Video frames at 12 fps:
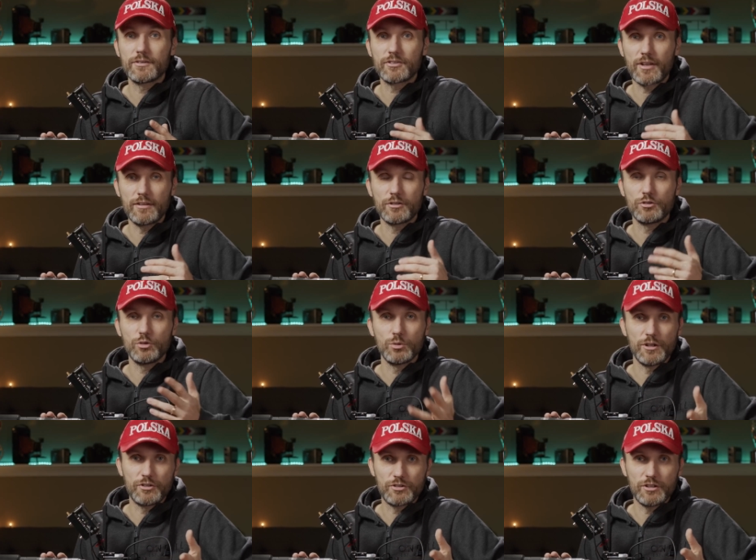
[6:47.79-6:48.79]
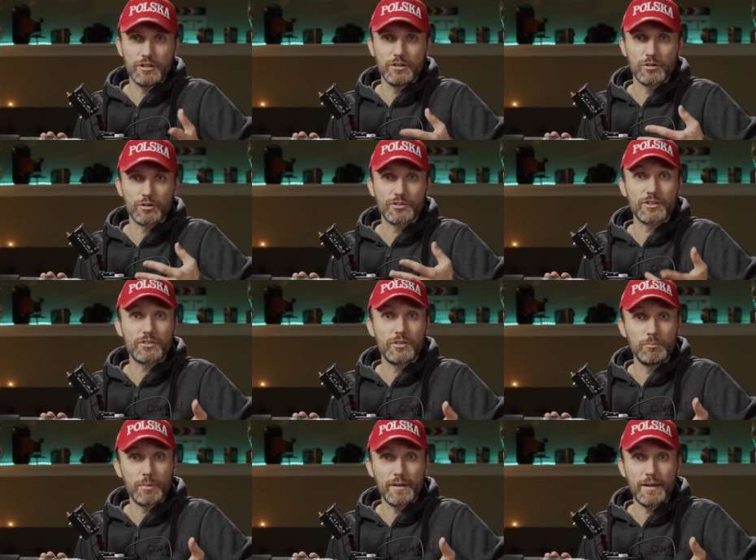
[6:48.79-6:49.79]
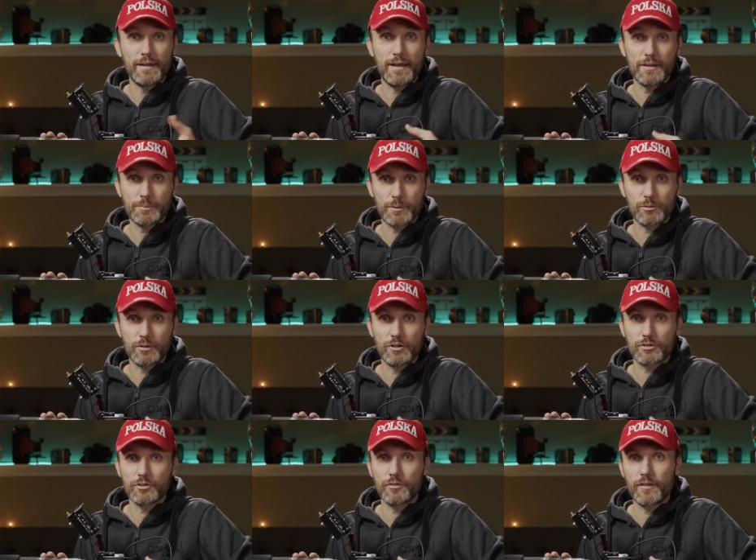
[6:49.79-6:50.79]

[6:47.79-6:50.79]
standard UHD or 16:9 aspect ratio,